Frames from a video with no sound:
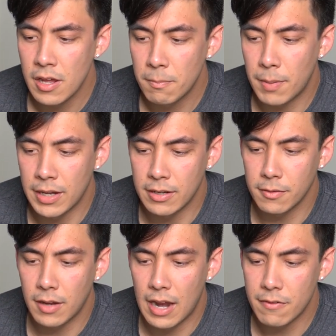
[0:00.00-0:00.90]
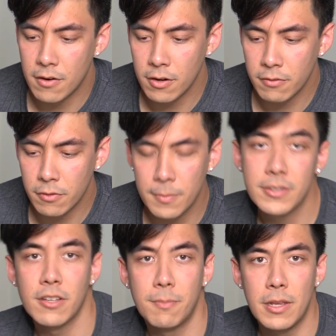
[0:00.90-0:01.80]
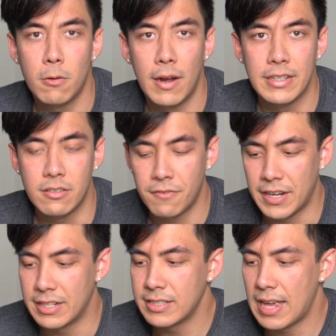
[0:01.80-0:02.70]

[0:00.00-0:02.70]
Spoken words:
But I've heard rumors of Be Quiet's fans